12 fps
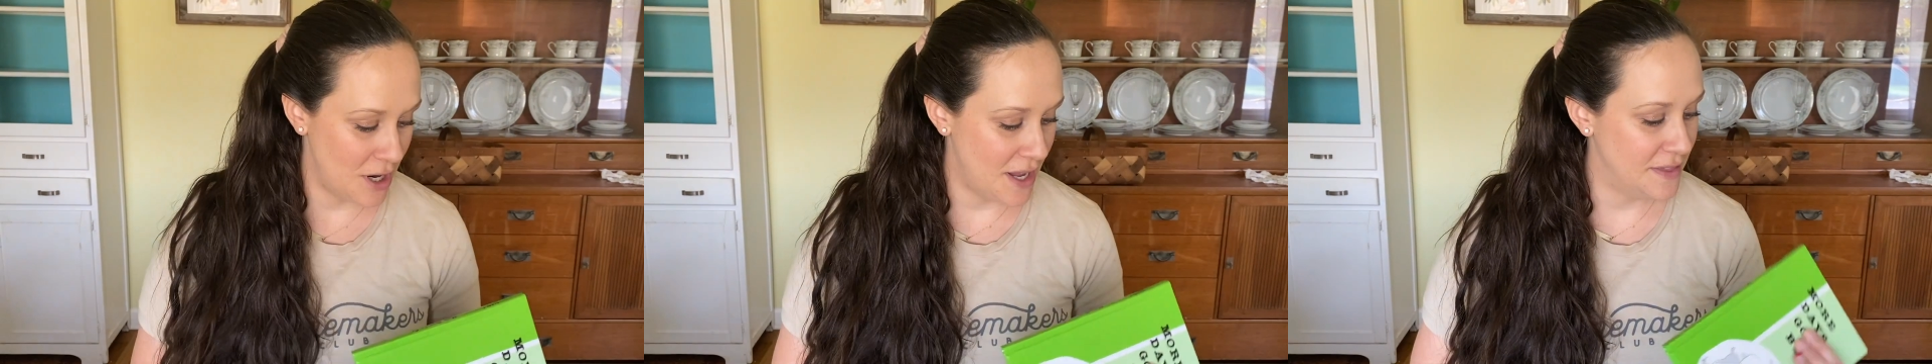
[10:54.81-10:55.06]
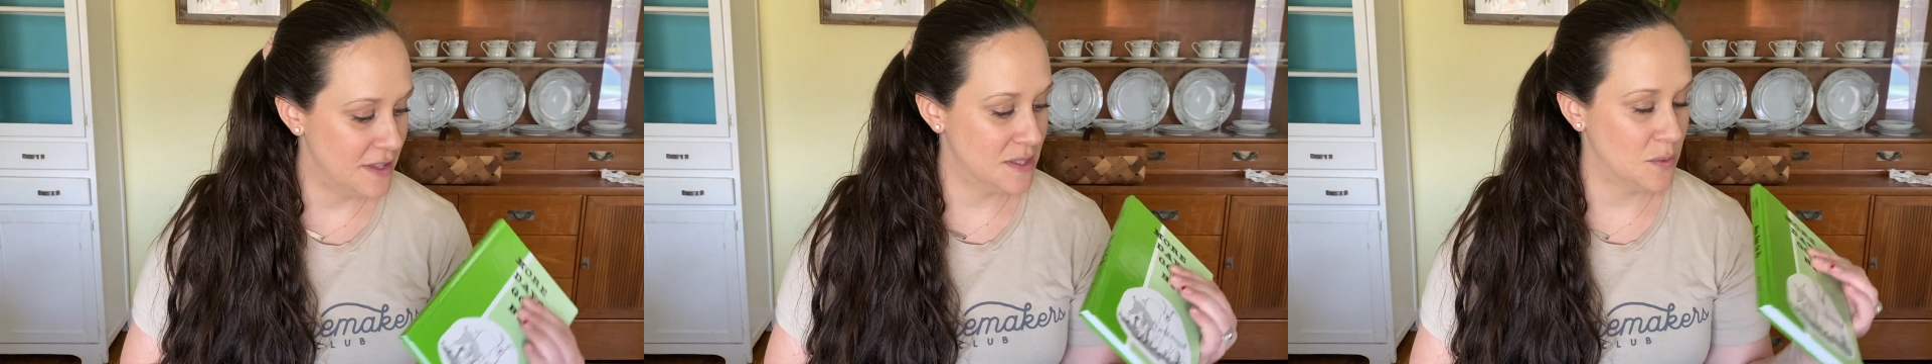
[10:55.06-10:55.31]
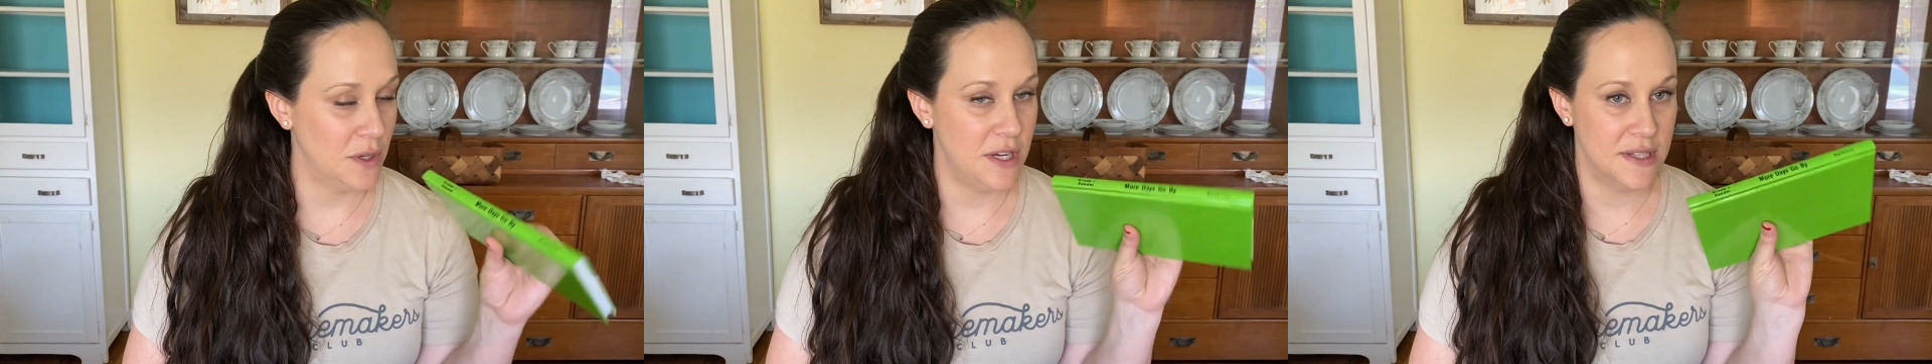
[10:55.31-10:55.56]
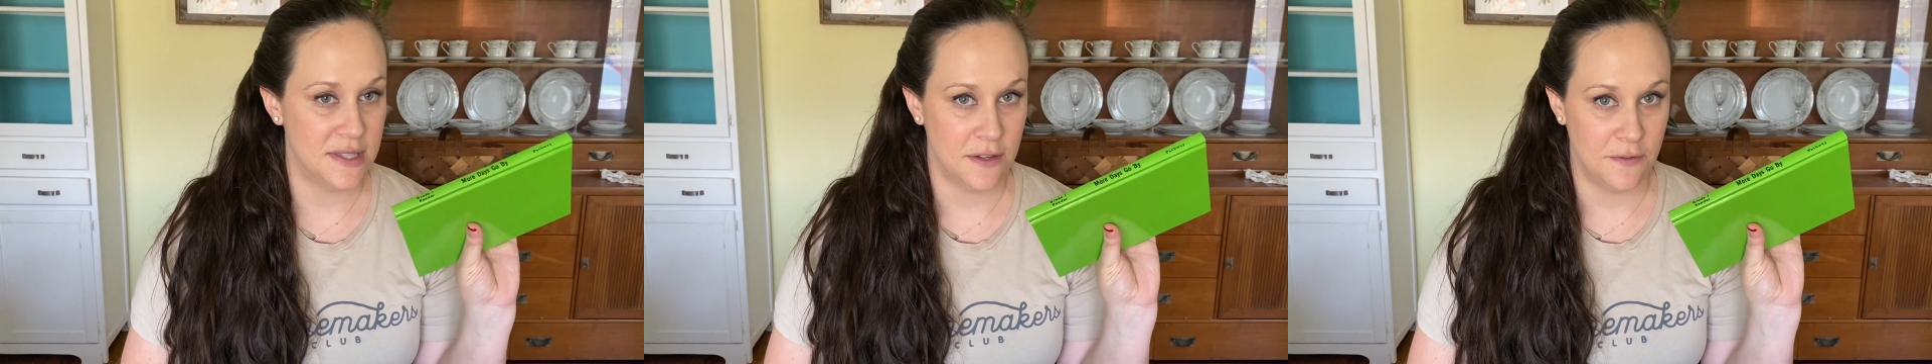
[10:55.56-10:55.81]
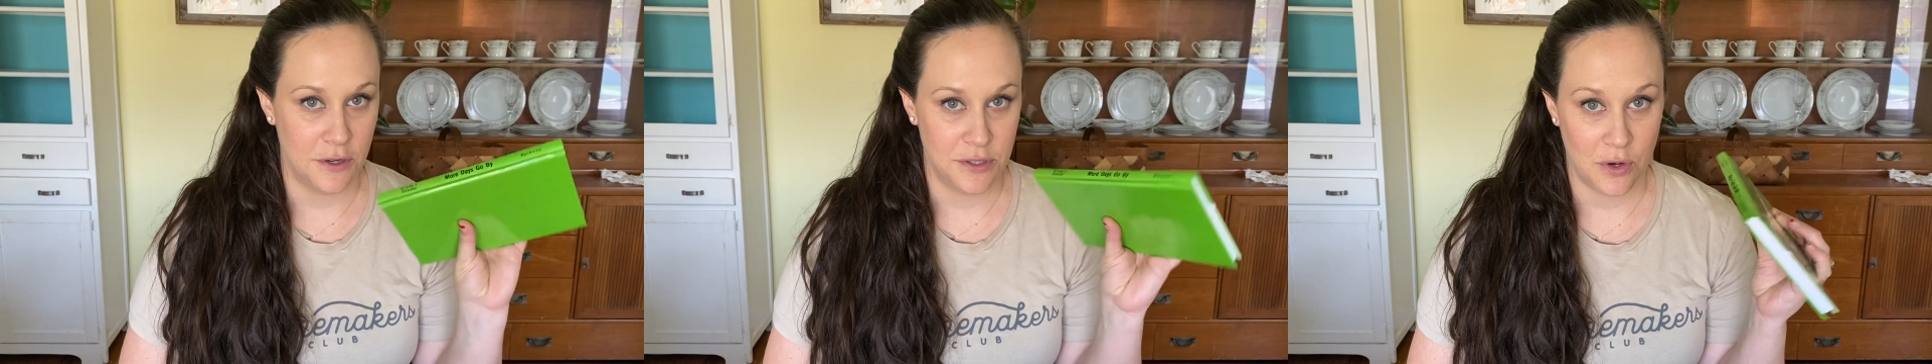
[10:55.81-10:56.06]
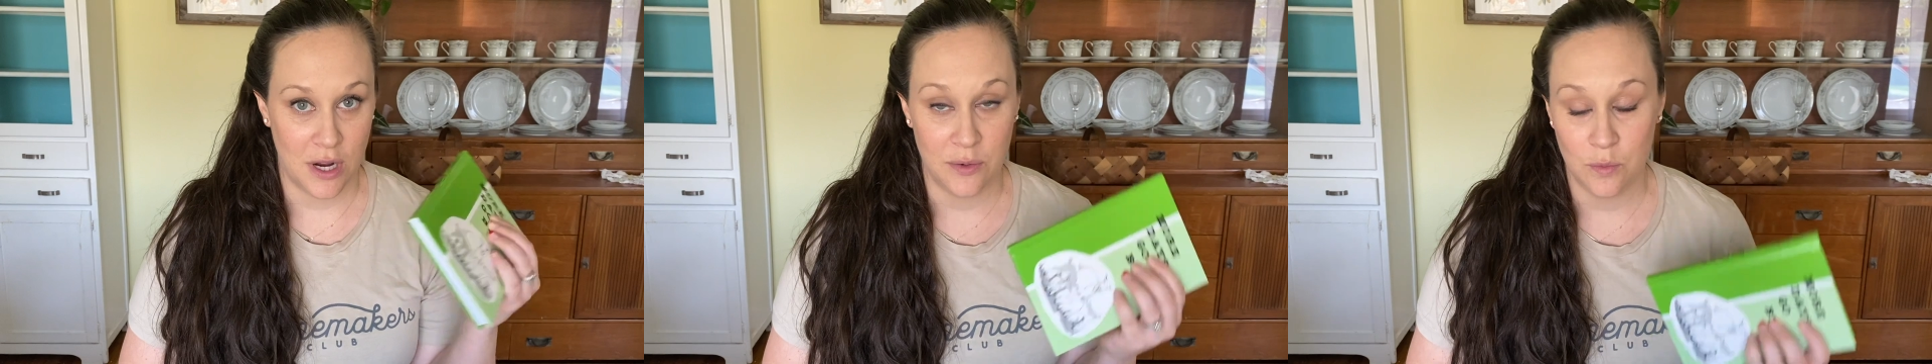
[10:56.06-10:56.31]
and this one is the first
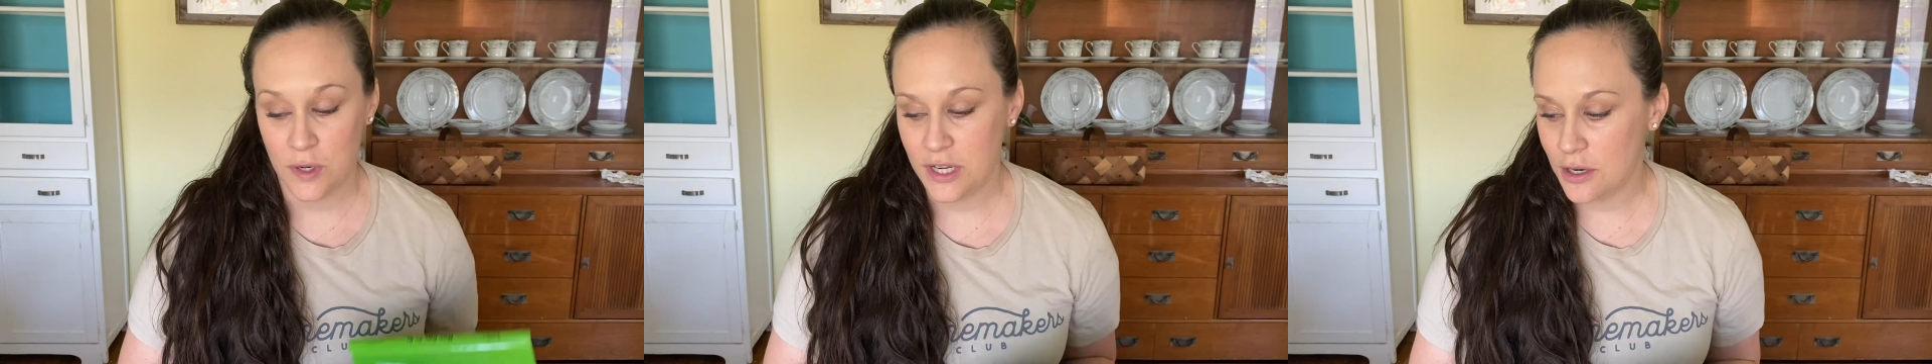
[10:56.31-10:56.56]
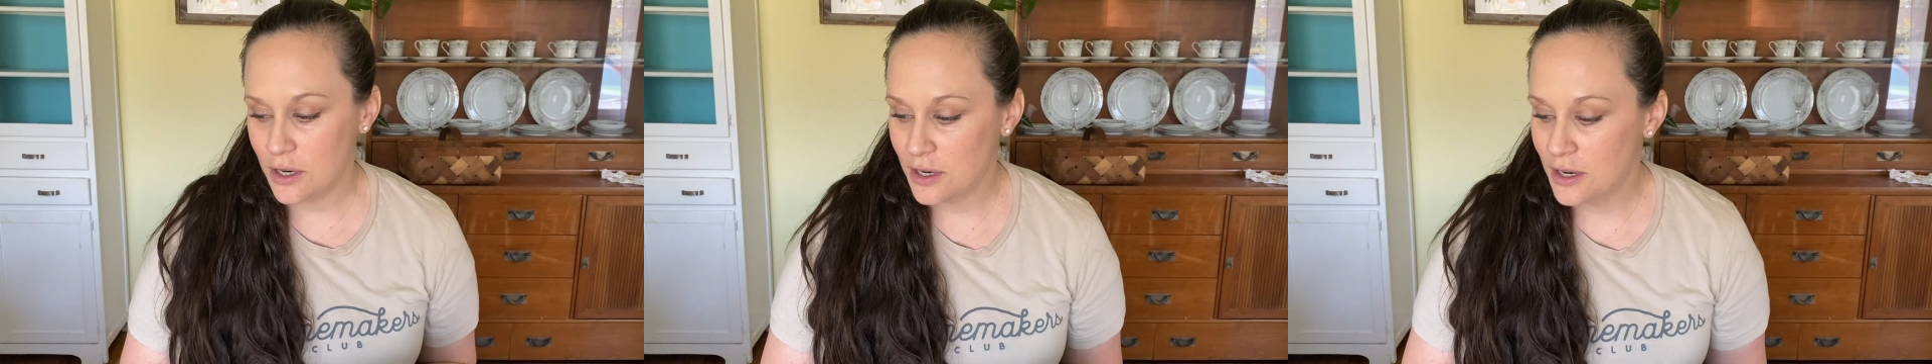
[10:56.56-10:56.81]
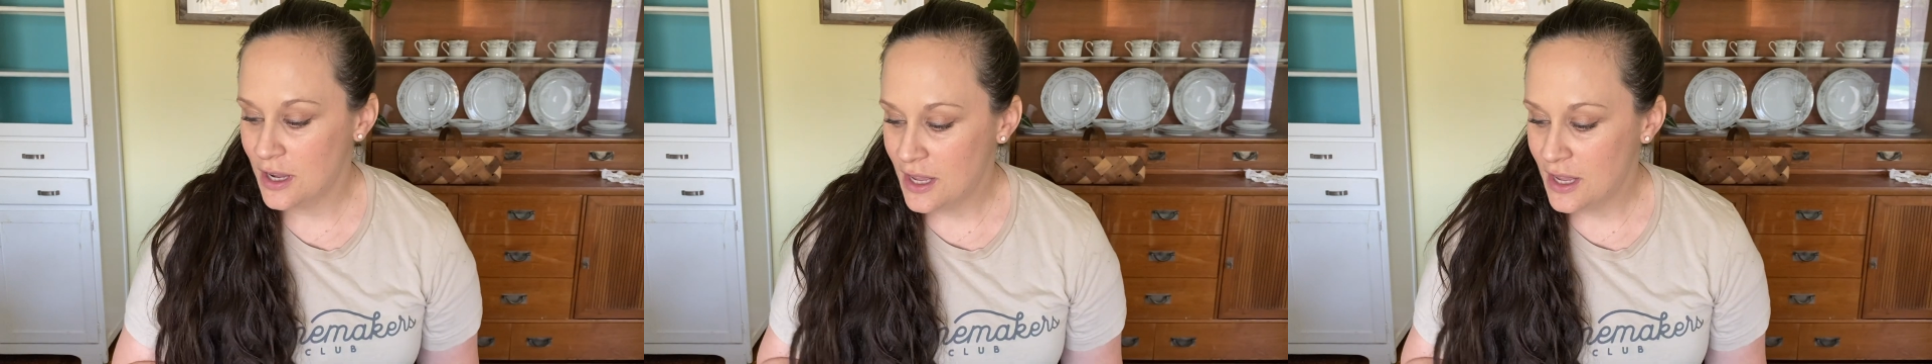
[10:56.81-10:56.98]
grade reader.